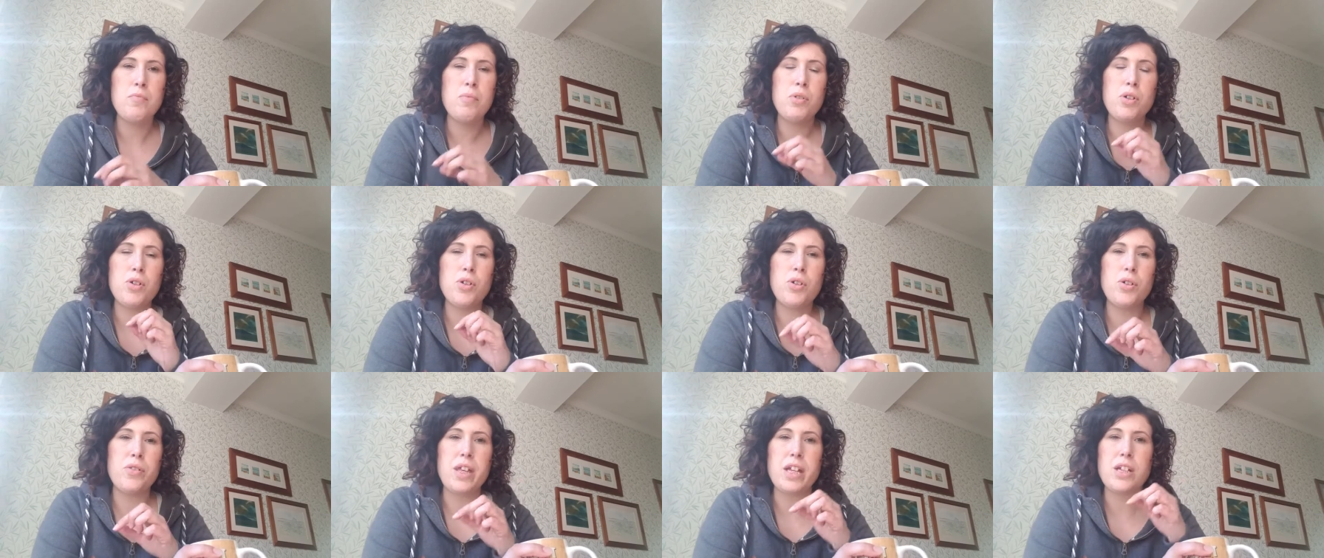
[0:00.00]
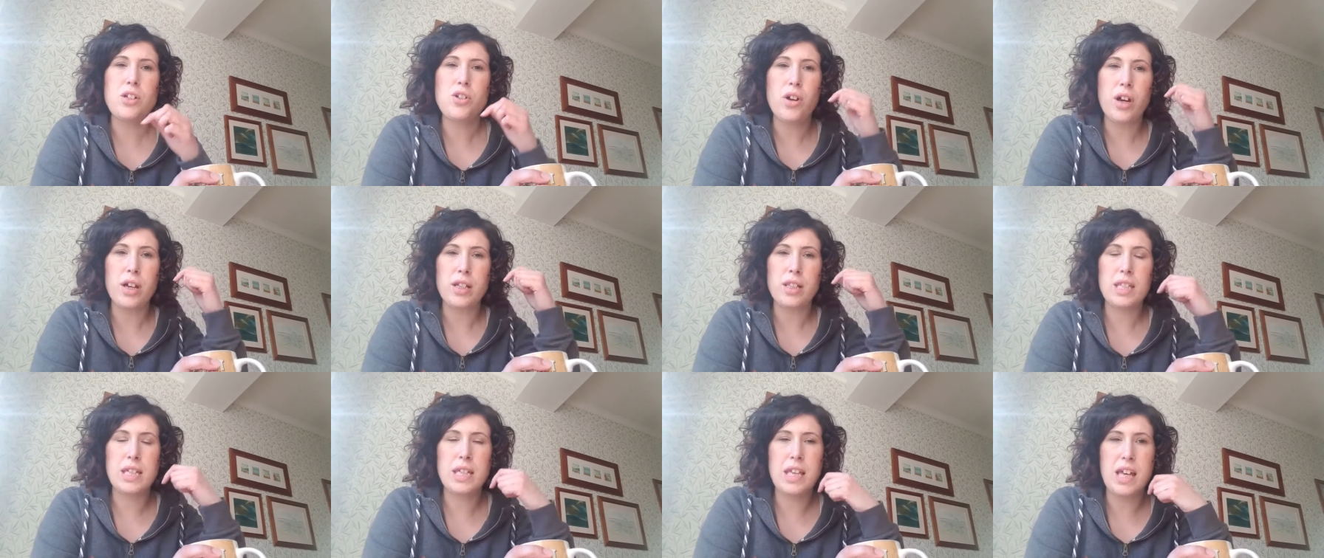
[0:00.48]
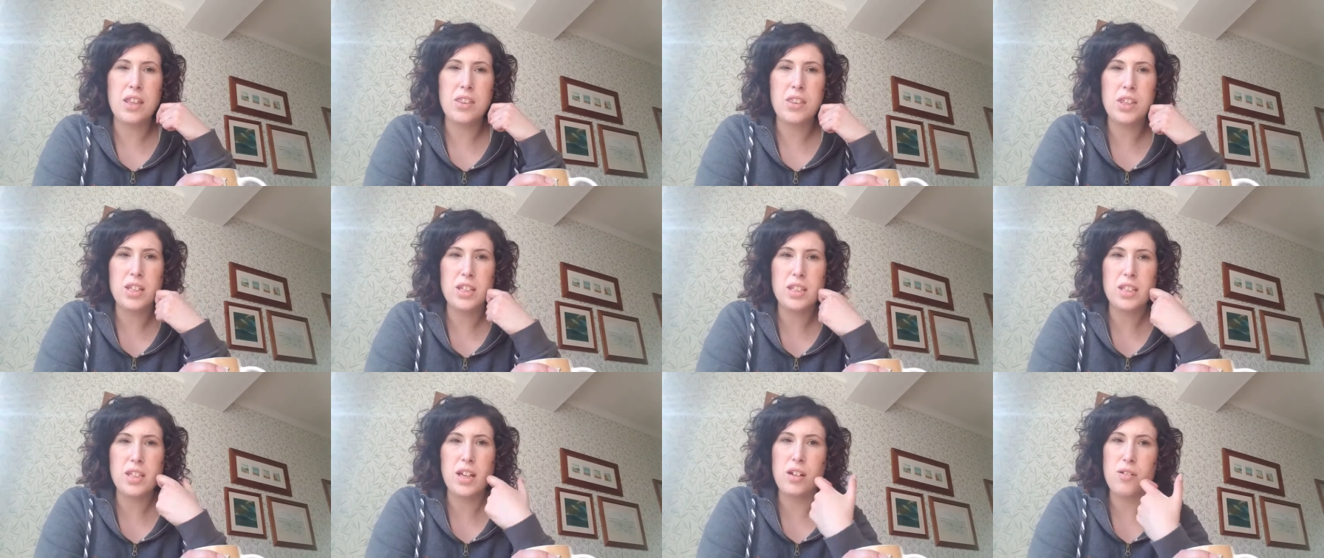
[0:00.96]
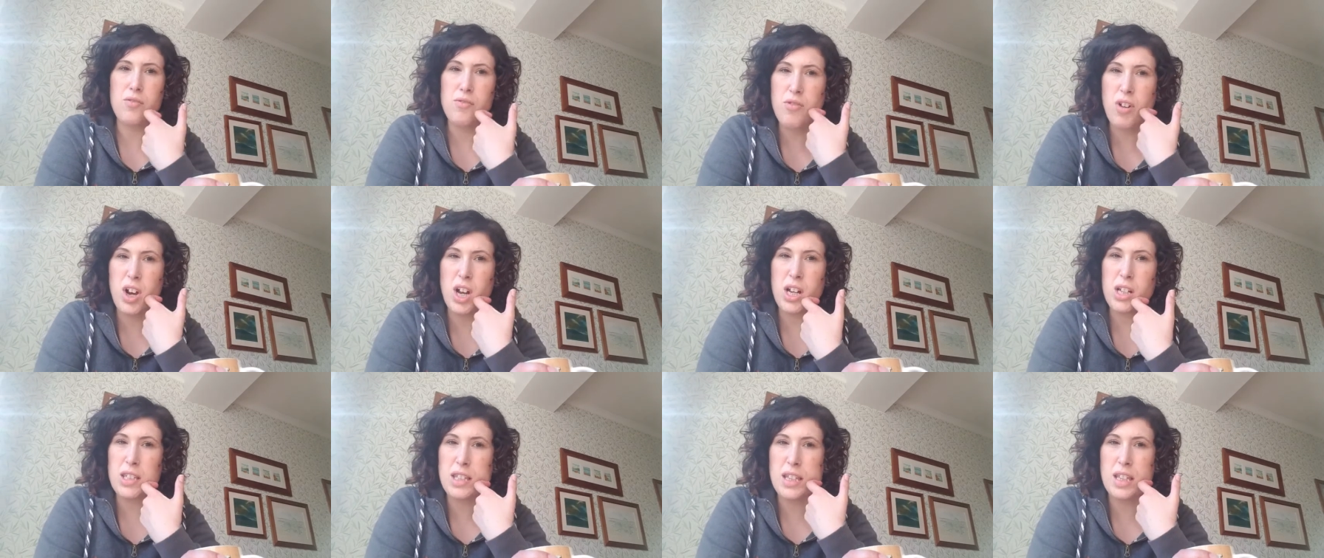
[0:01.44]
Or they're trying to get things kind of
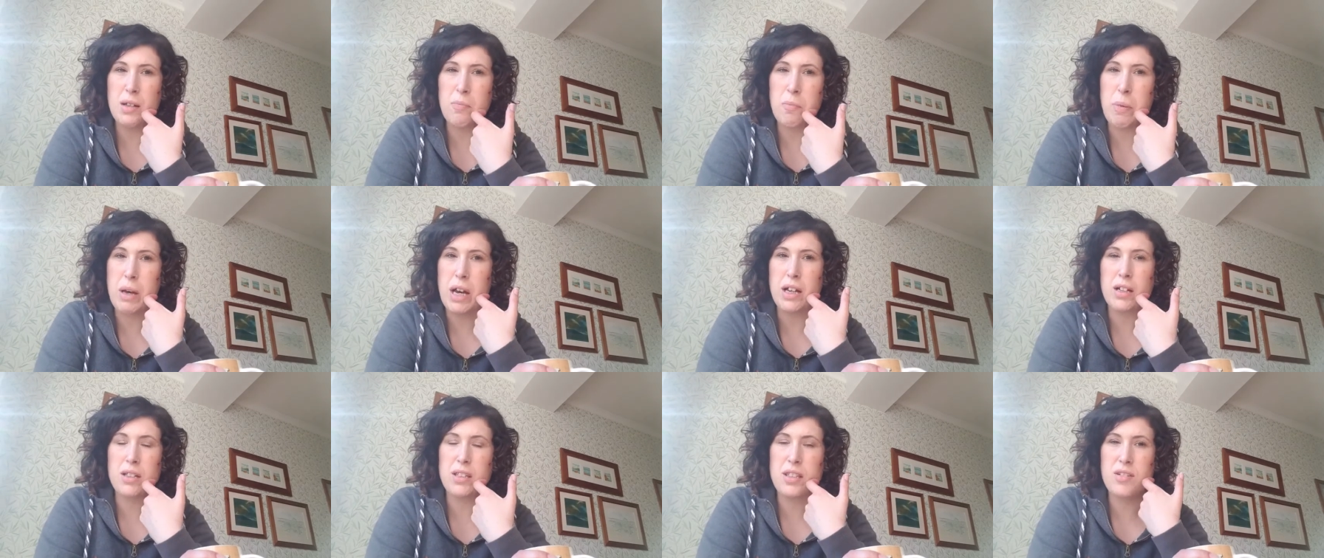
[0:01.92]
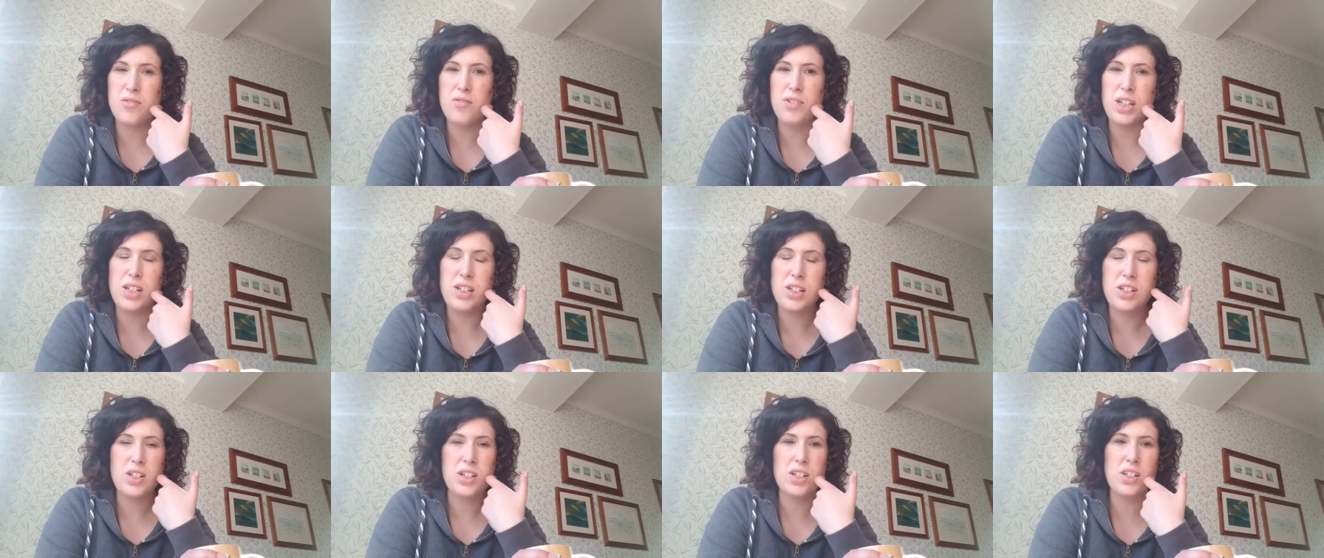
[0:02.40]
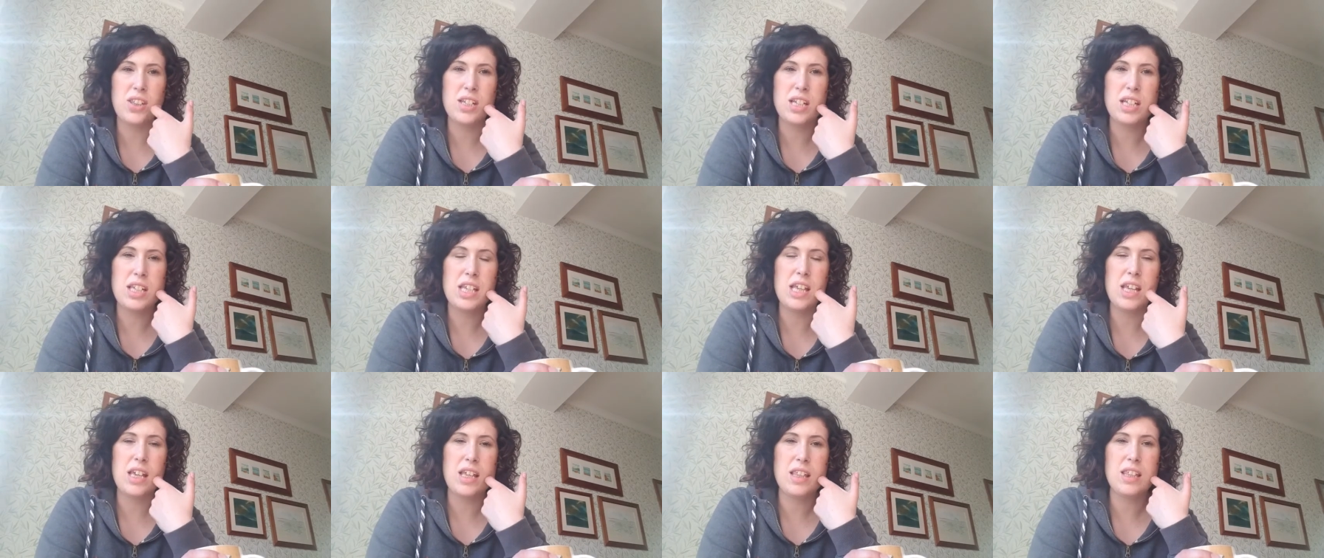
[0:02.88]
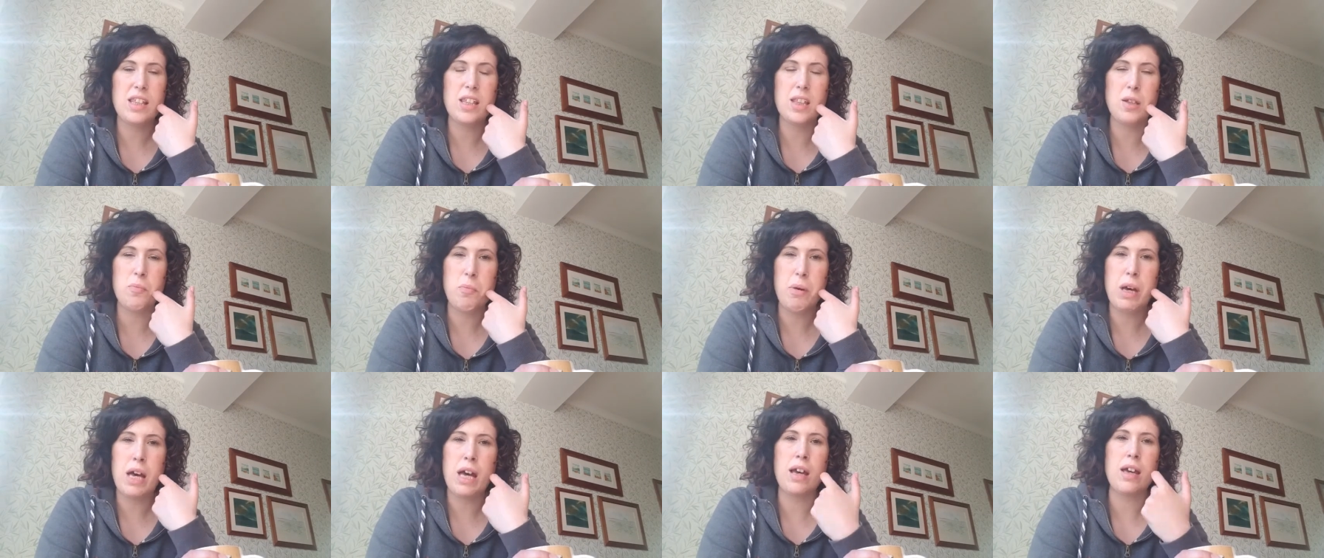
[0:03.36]
right at the back to reach the teeth at the
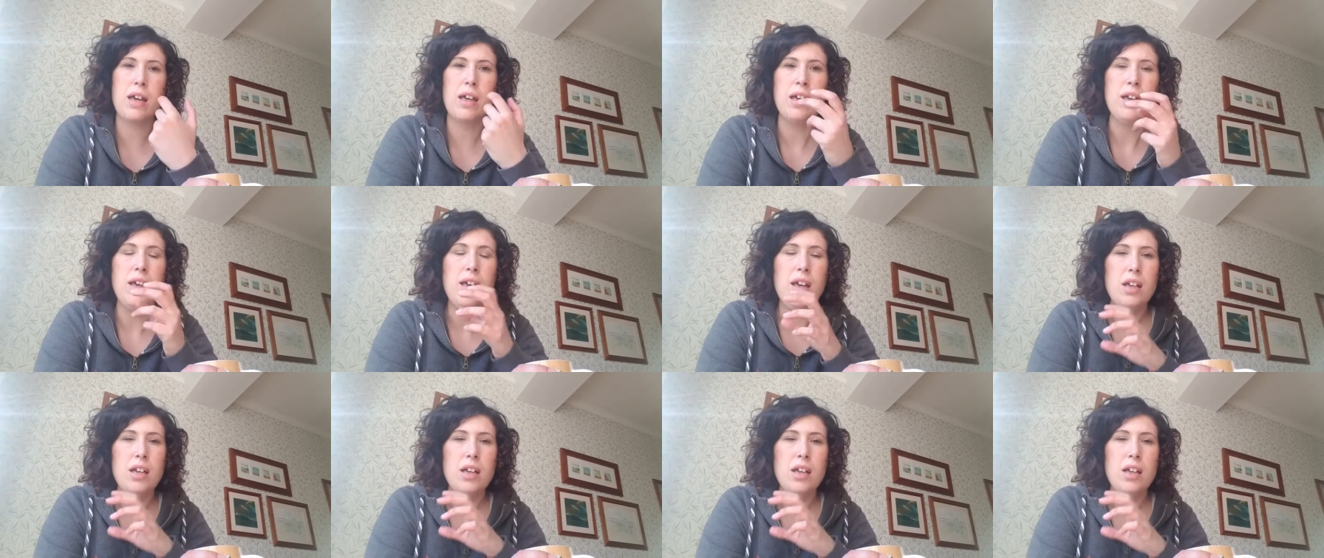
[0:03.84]
back.